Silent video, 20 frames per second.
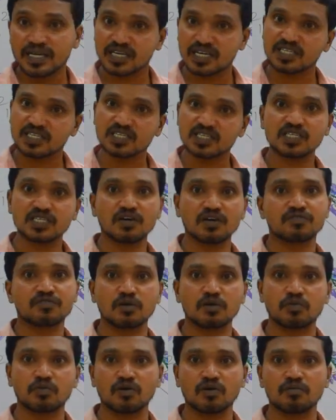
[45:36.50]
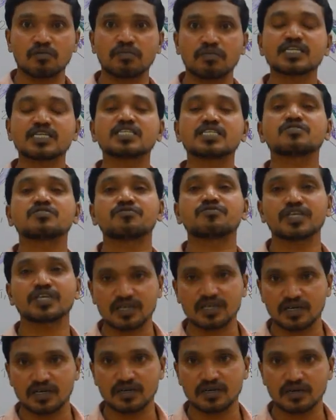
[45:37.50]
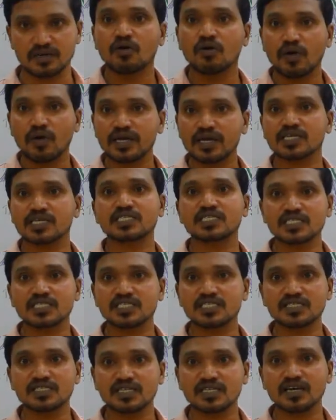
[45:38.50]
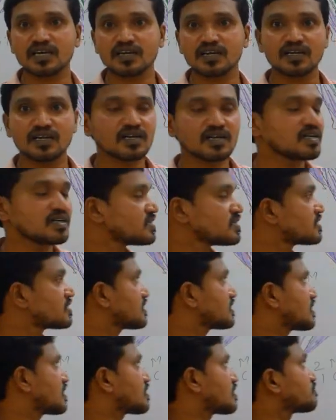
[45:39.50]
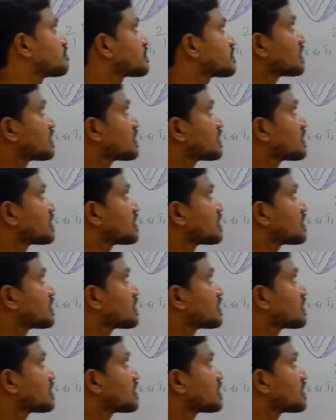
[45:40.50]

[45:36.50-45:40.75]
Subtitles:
extension of elbow, but it is weak. Why extension is there? See here,